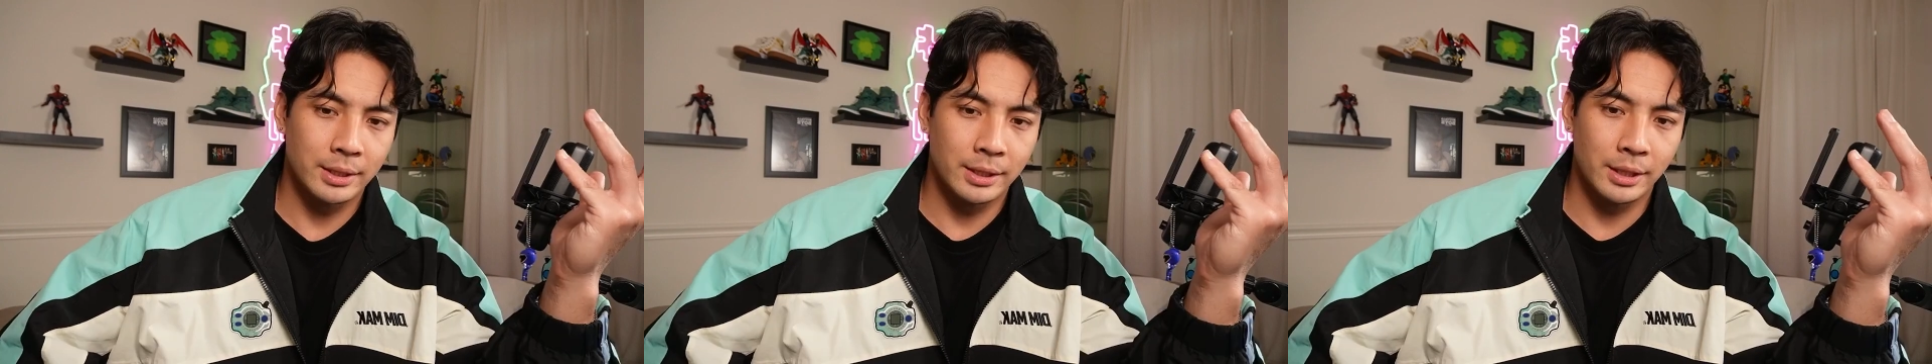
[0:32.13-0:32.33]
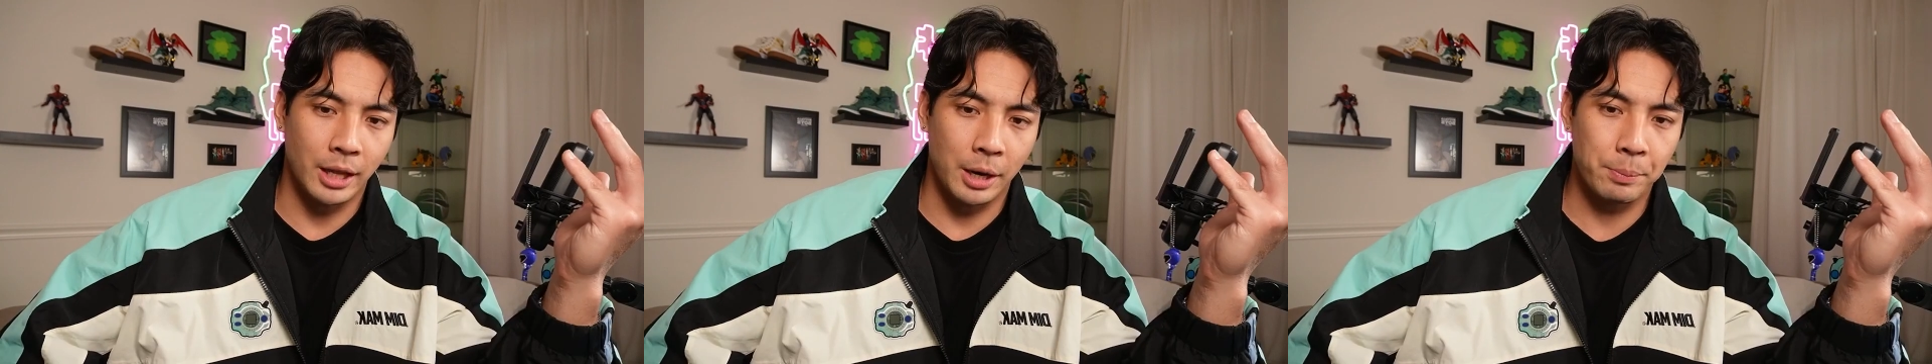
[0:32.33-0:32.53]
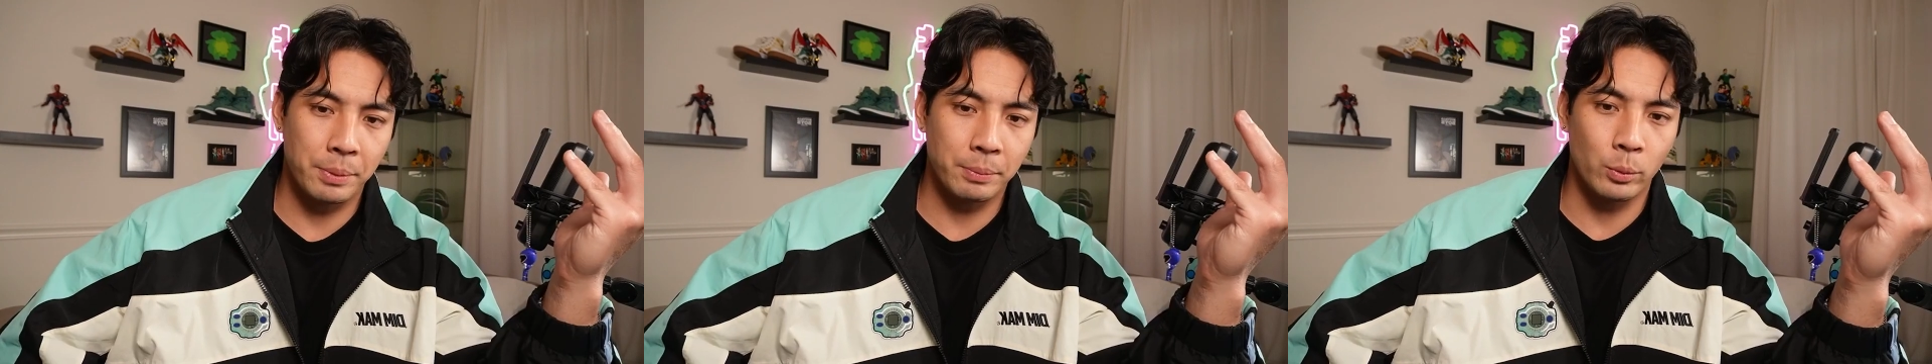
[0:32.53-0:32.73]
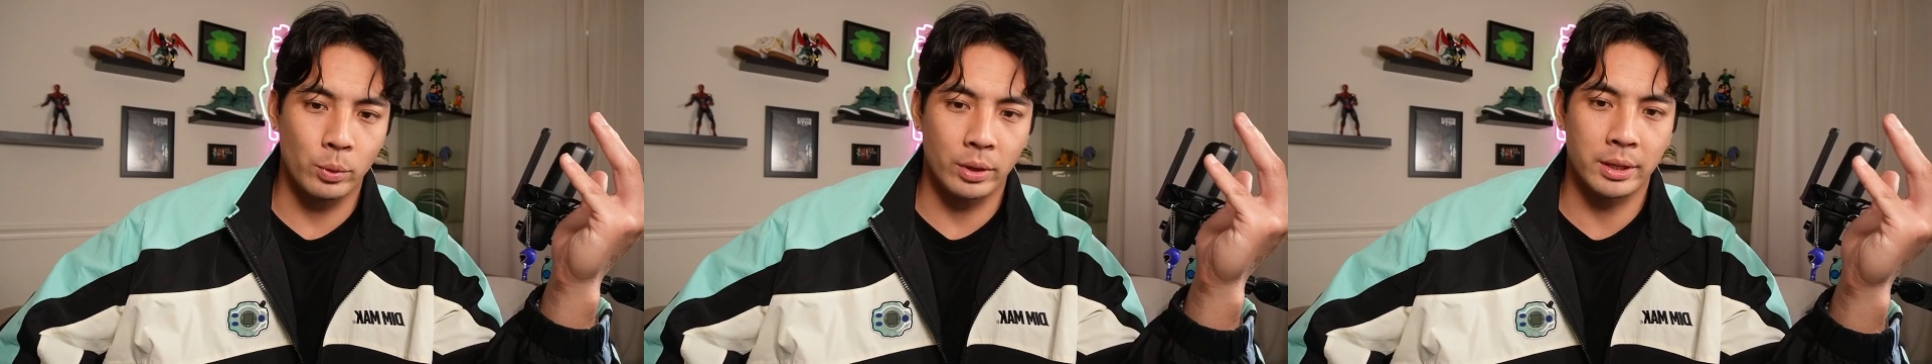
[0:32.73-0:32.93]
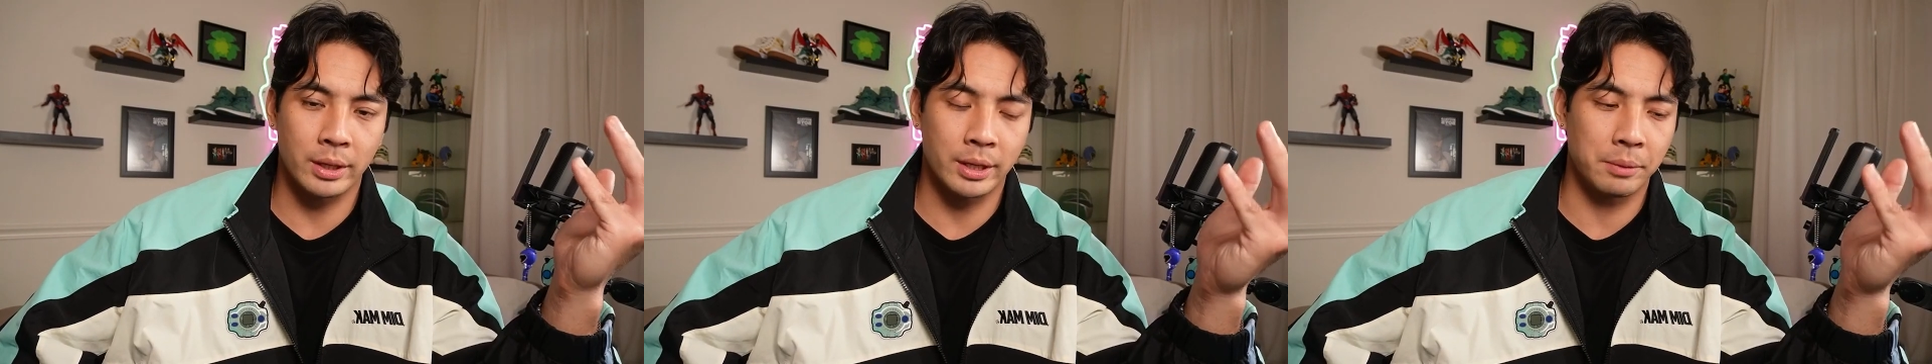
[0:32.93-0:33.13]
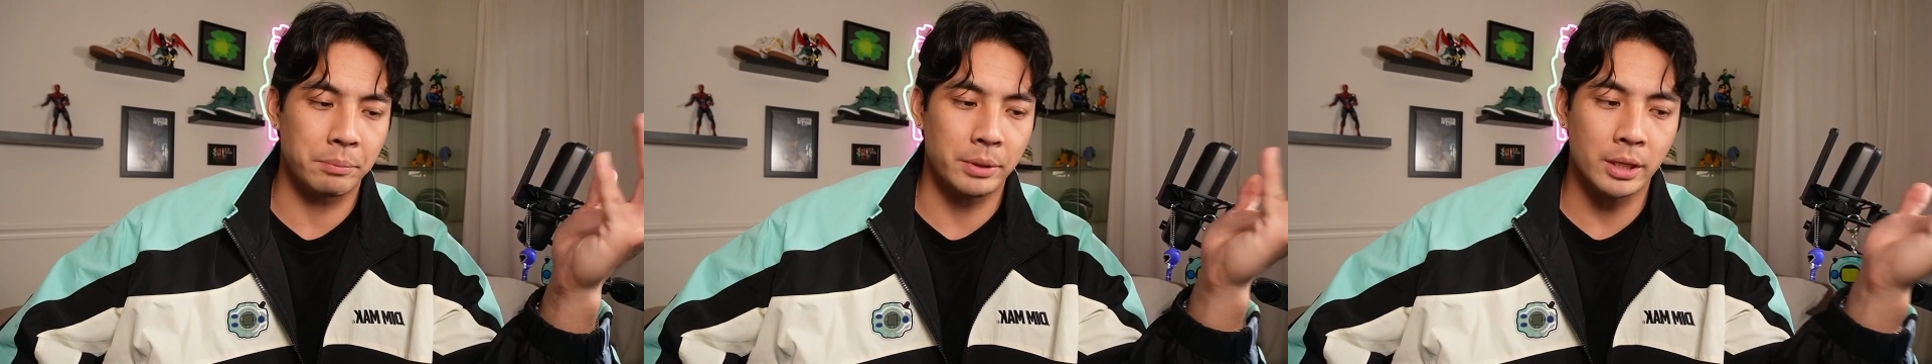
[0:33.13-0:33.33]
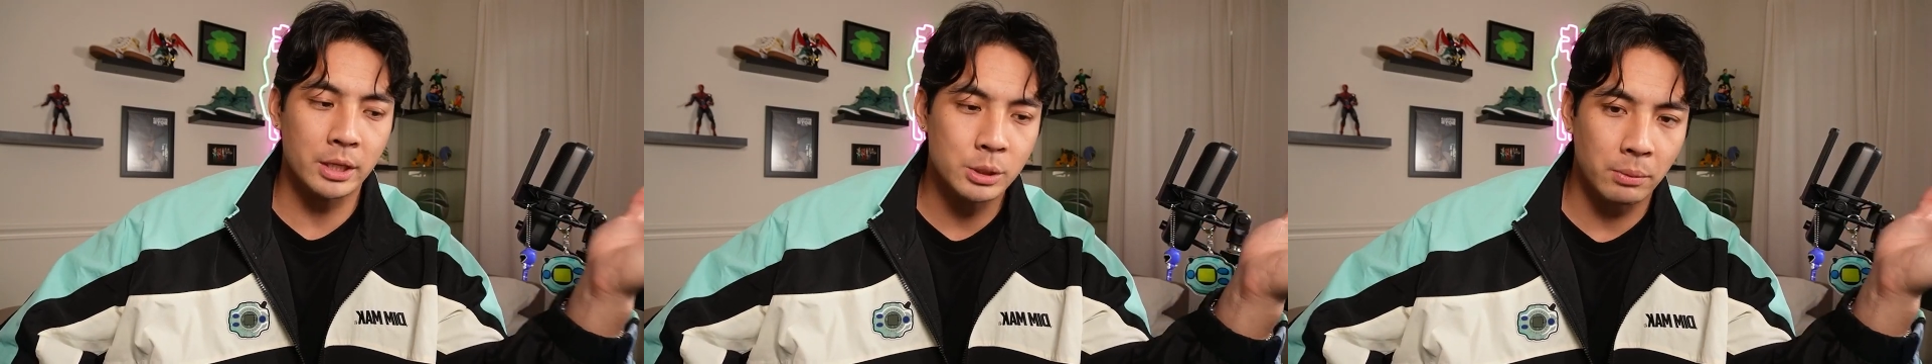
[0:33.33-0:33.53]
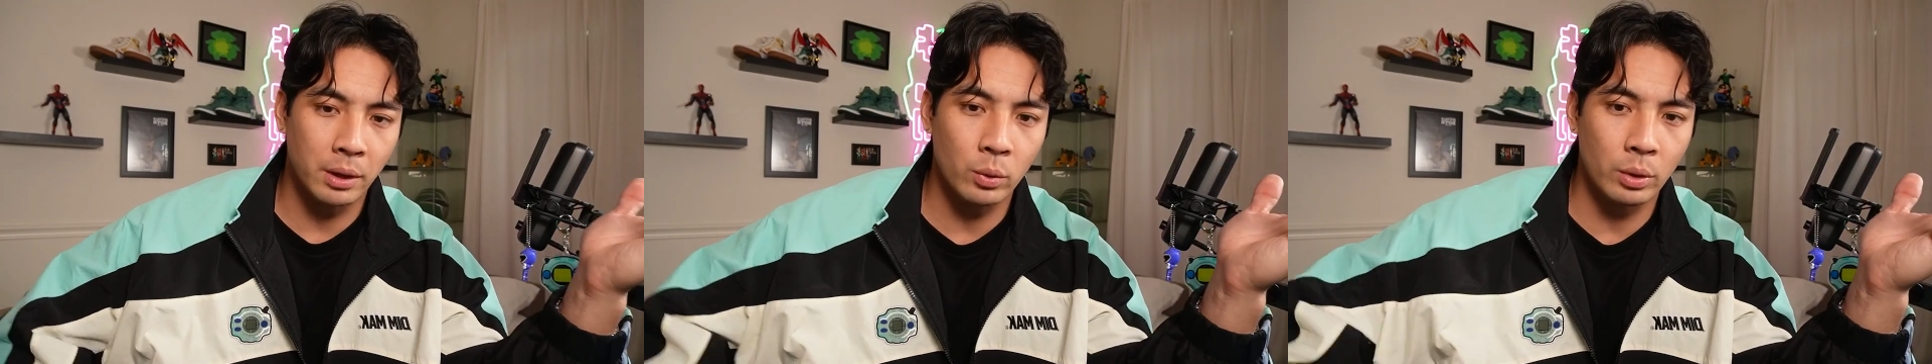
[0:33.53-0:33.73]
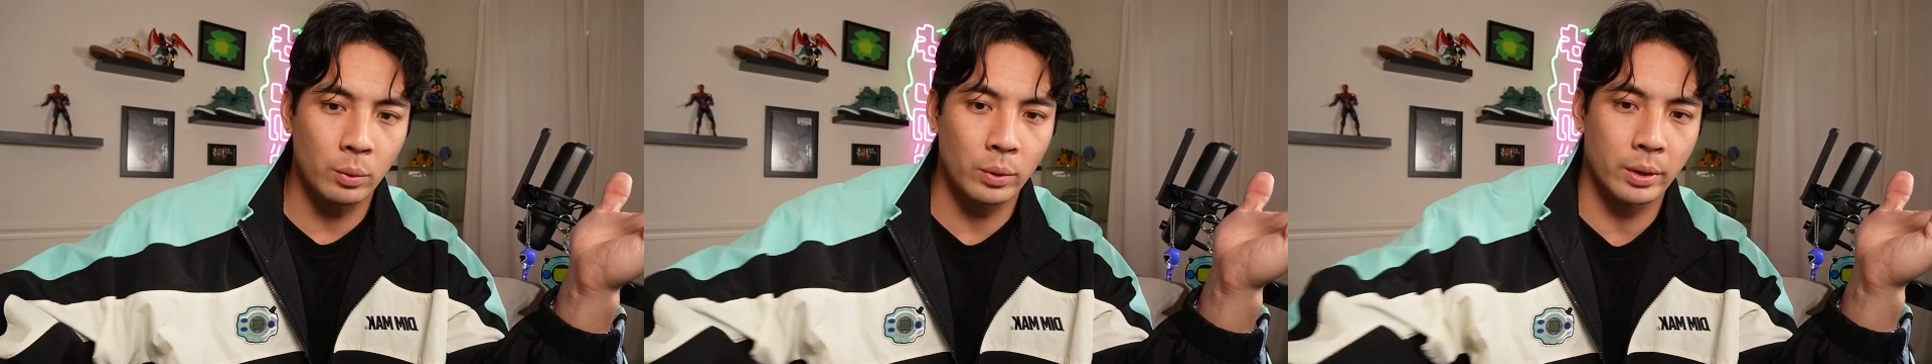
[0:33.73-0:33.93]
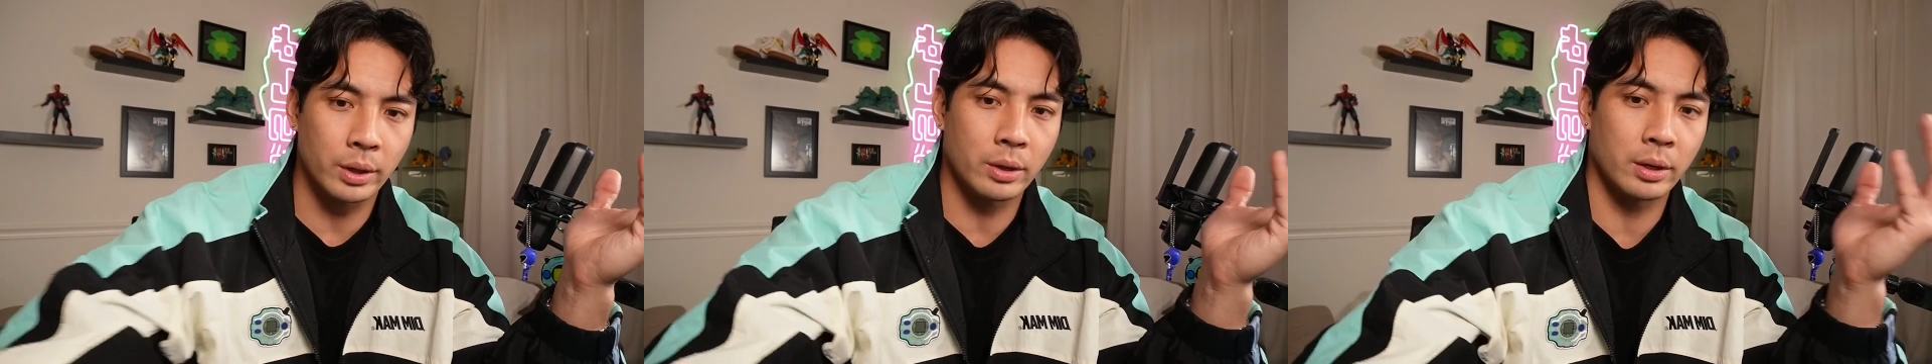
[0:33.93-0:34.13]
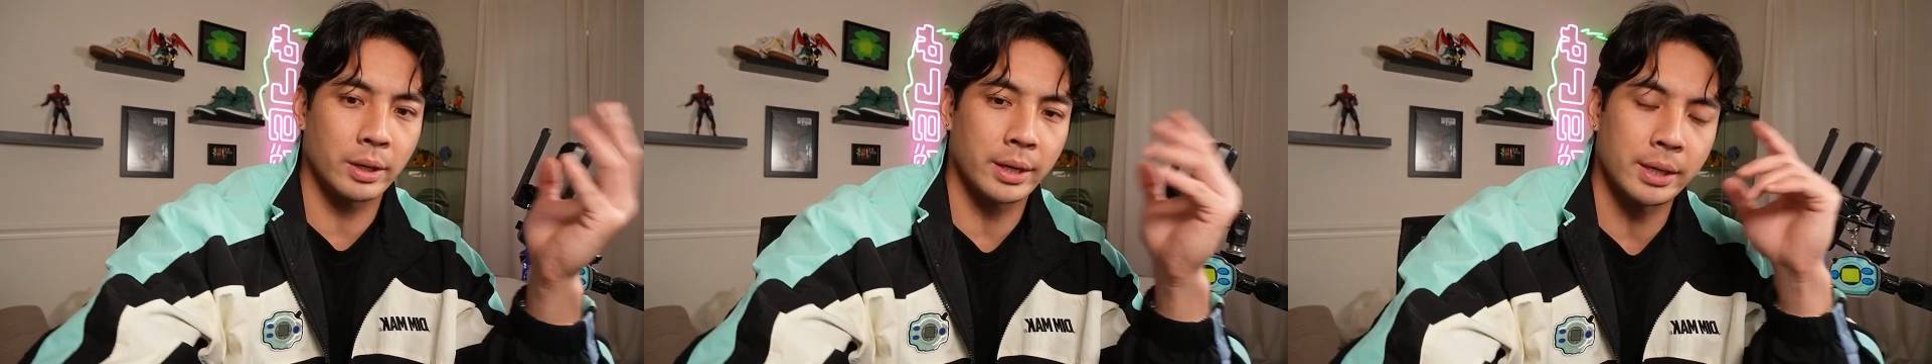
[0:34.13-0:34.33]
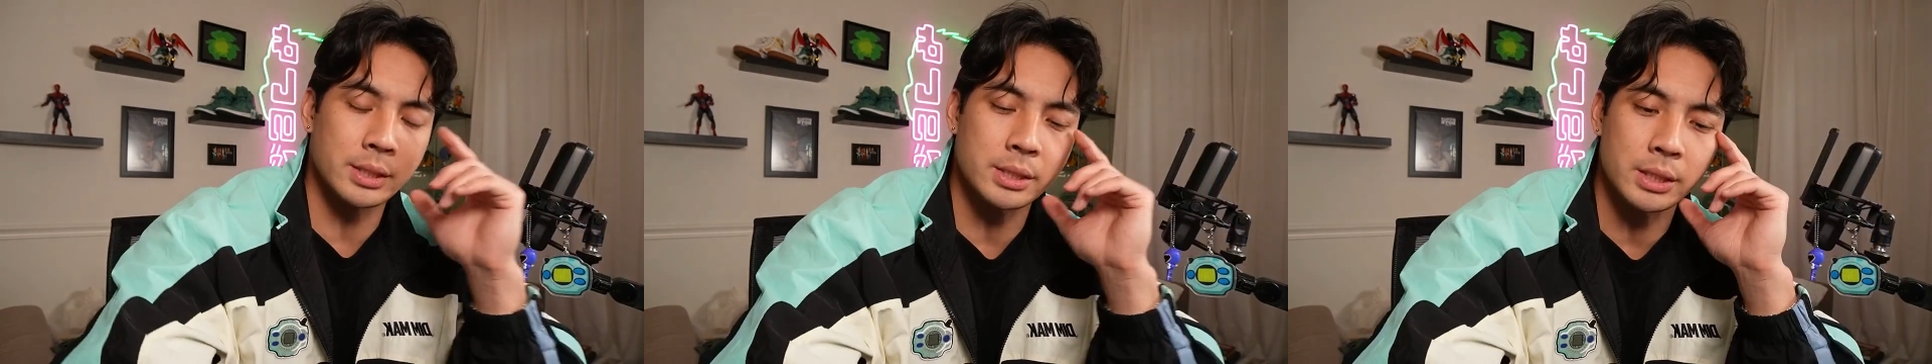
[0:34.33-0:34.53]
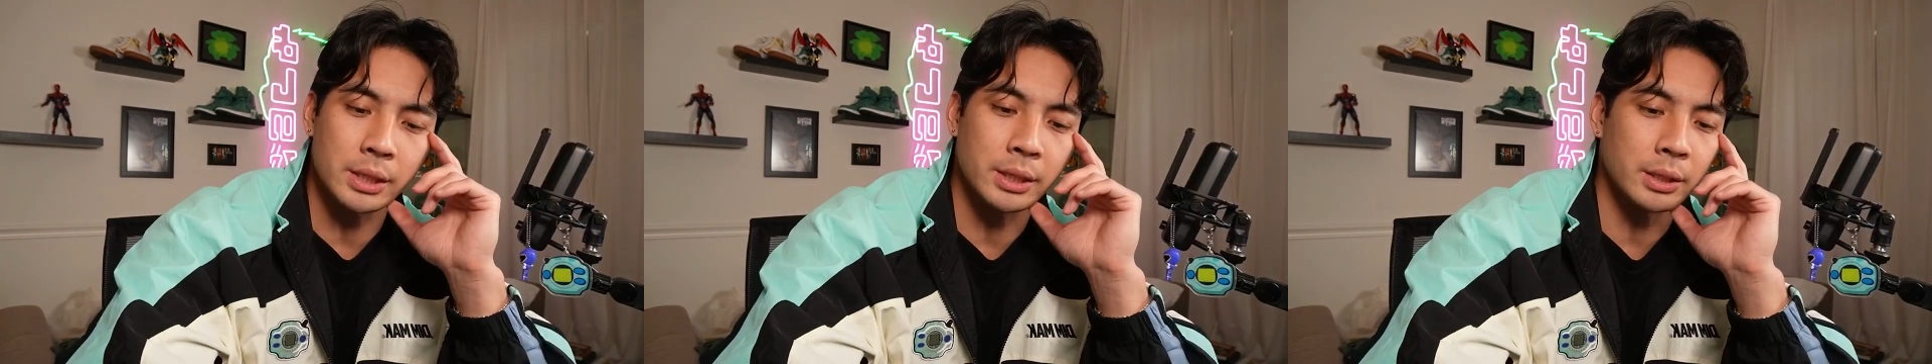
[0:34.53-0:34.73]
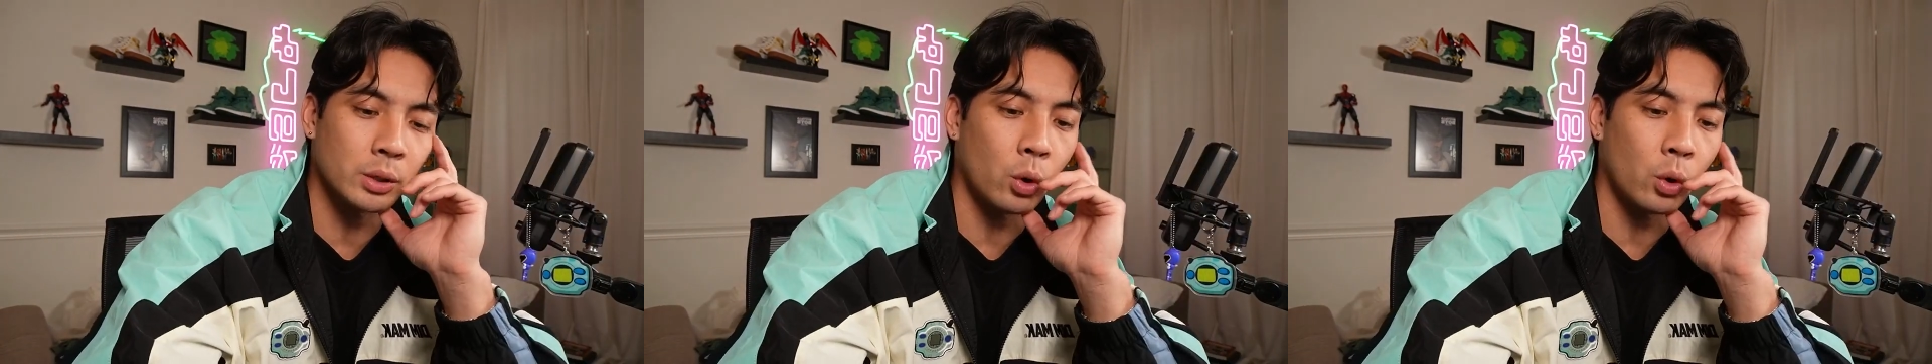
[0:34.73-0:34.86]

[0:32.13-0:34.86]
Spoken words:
A lot of people were thinking Beelzemon will work against it,